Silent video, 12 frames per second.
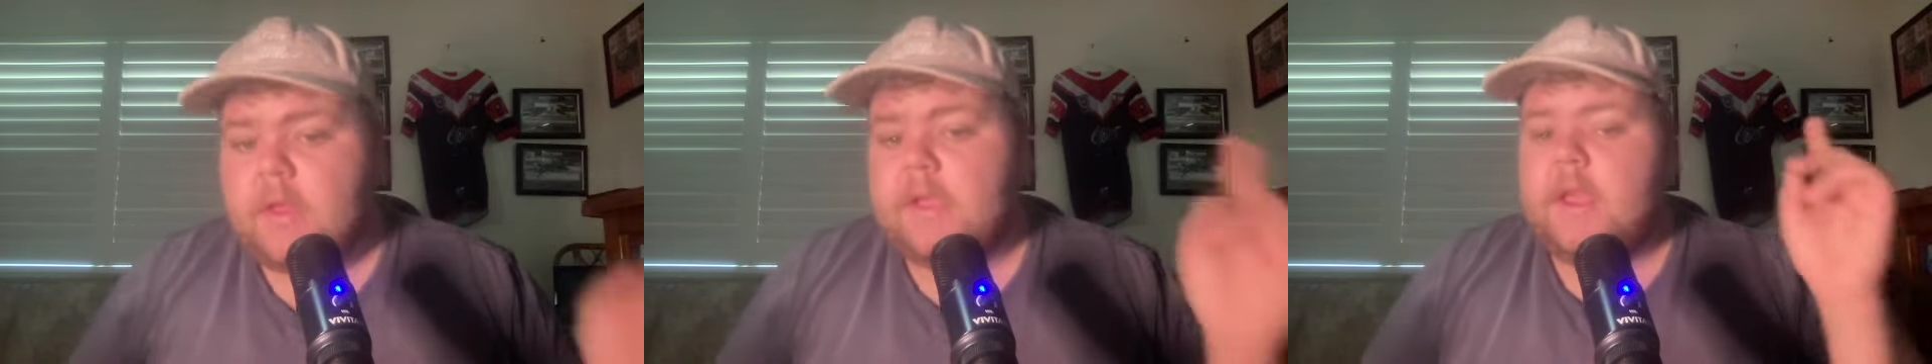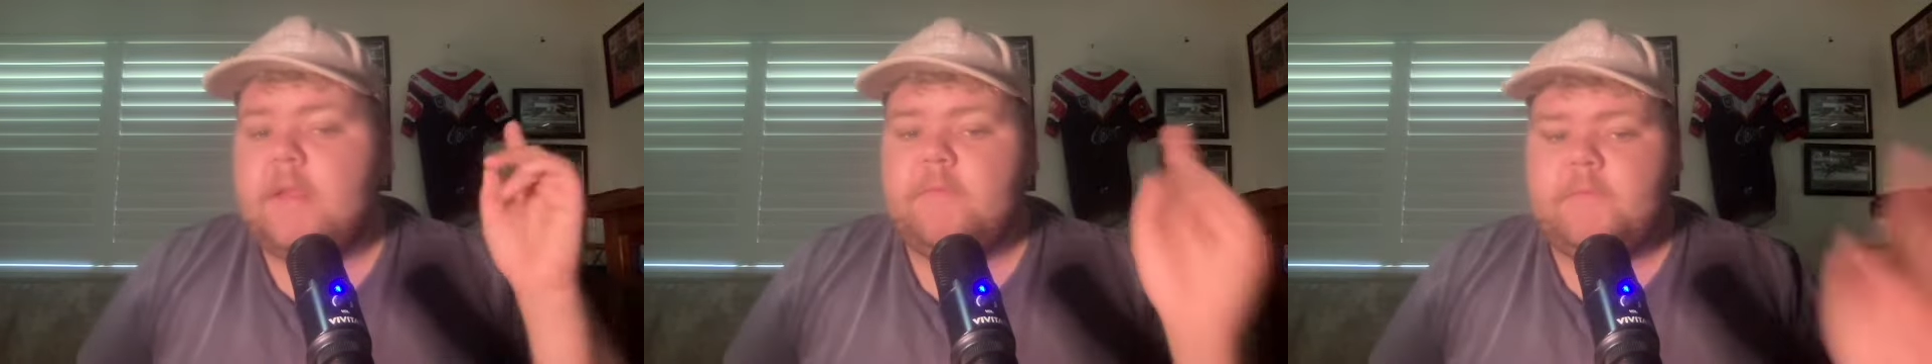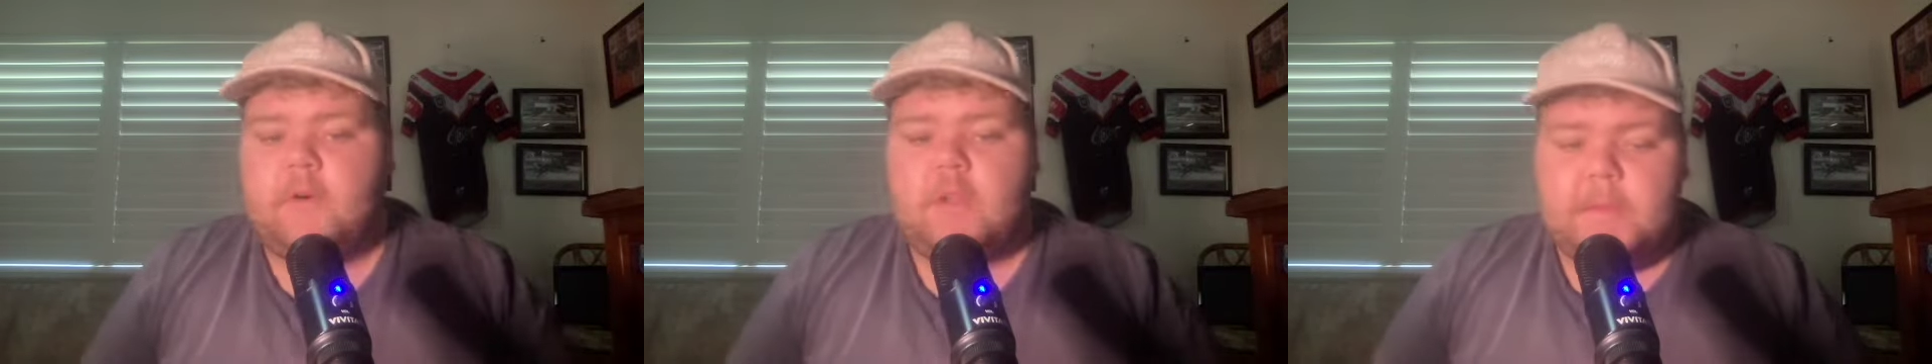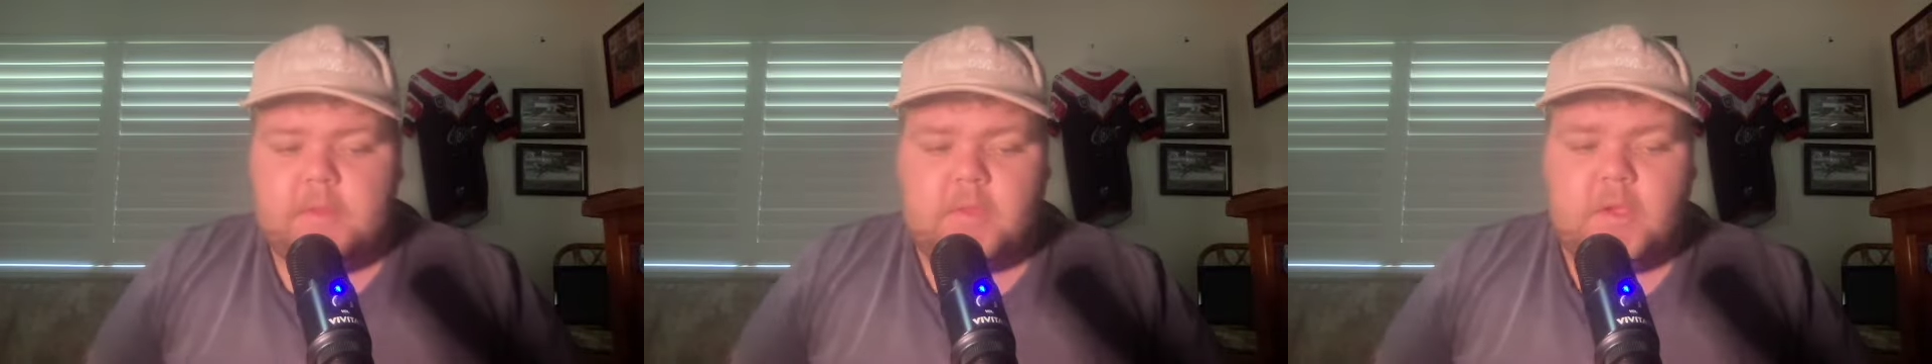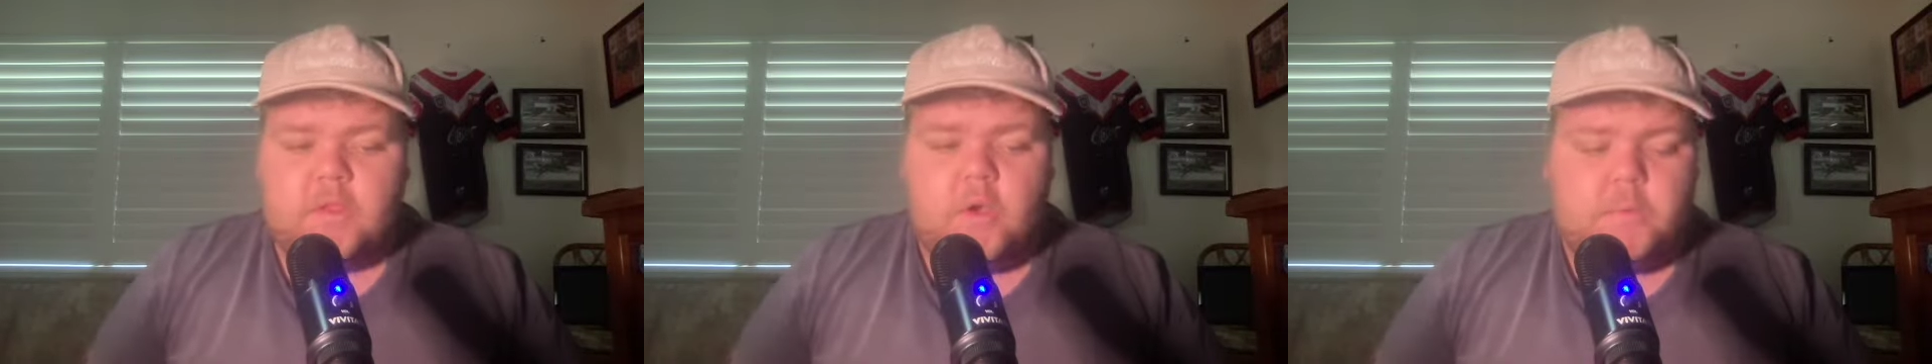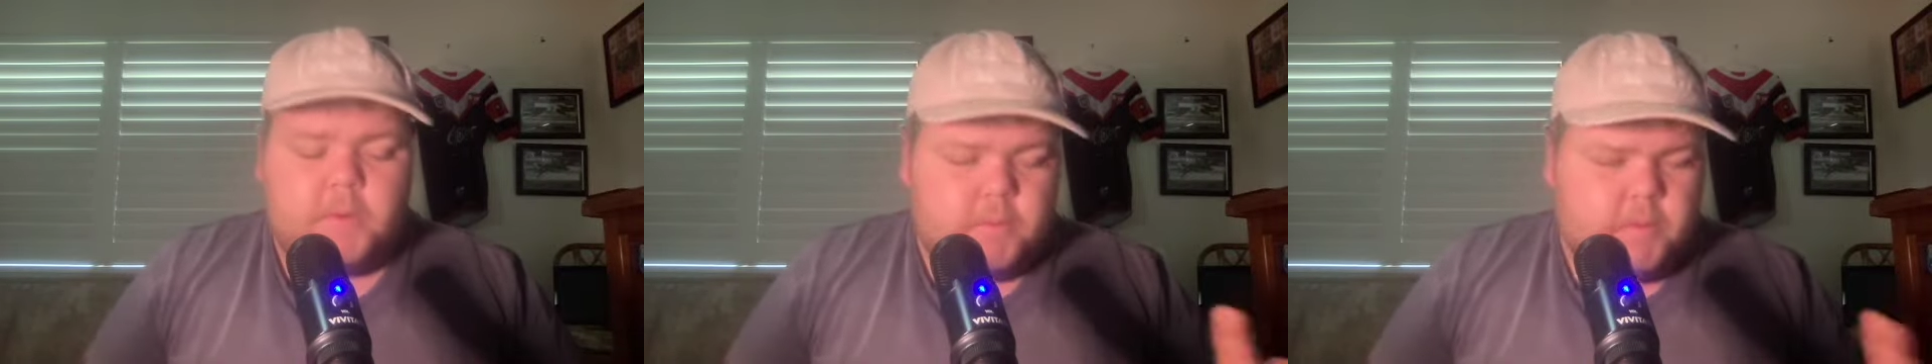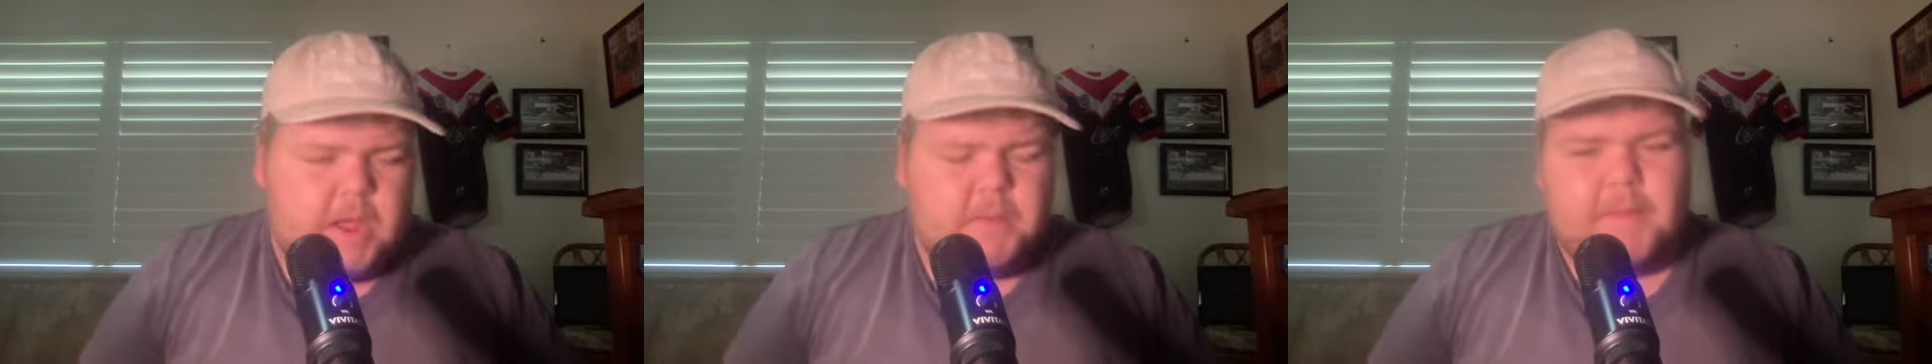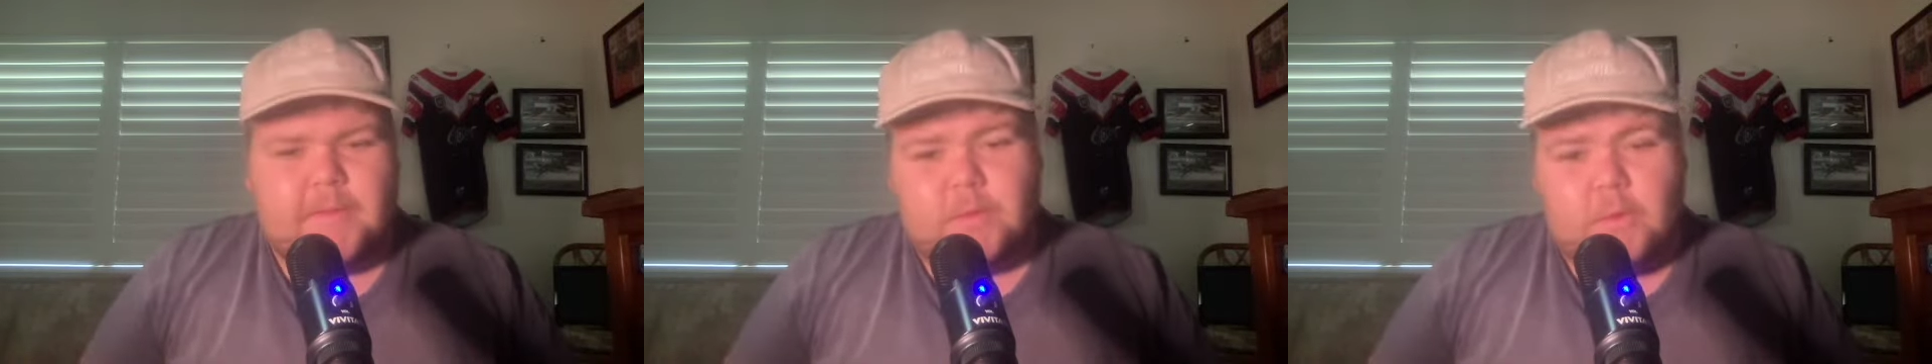Again, follow me on TikTok. We're around about